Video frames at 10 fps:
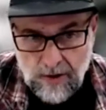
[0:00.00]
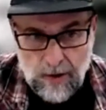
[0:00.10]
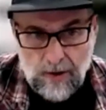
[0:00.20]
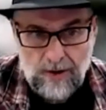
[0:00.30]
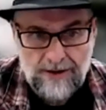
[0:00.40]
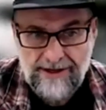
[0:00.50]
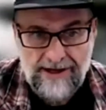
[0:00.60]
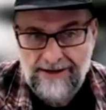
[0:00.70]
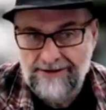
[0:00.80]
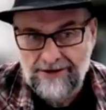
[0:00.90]
cold
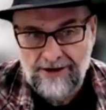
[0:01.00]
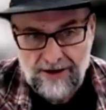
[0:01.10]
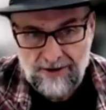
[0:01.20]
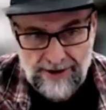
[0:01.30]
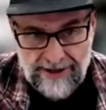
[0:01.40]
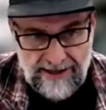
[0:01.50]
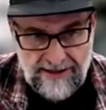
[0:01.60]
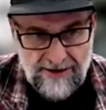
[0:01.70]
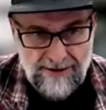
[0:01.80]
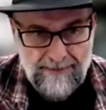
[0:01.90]
and they're not growing
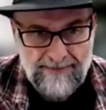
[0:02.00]
either.